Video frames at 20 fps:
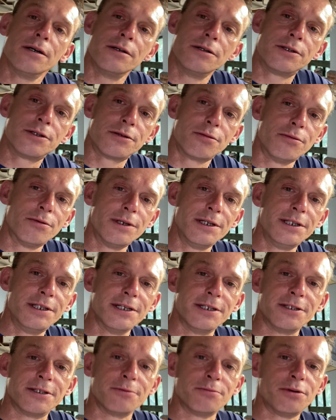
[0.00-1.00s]
to all
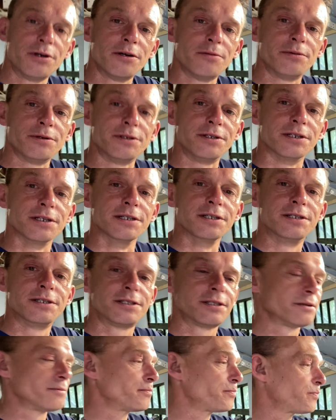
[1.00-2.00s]
intents and purposes,
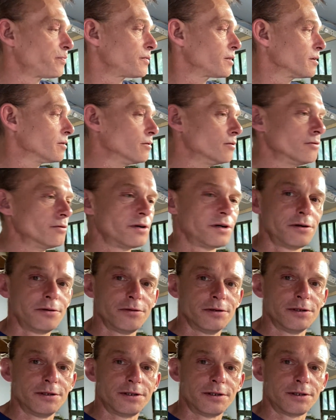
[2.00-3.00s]
although
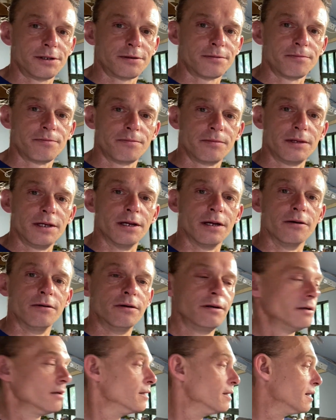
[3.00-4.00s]
there's,
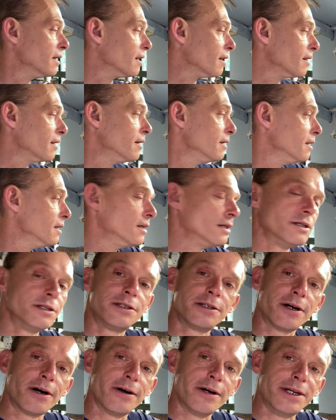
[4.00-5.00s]
little
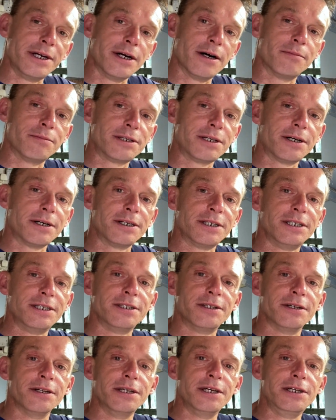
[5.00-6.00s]
tidy up touches
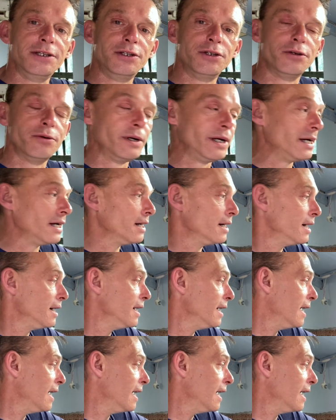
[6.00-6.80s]
that need doing,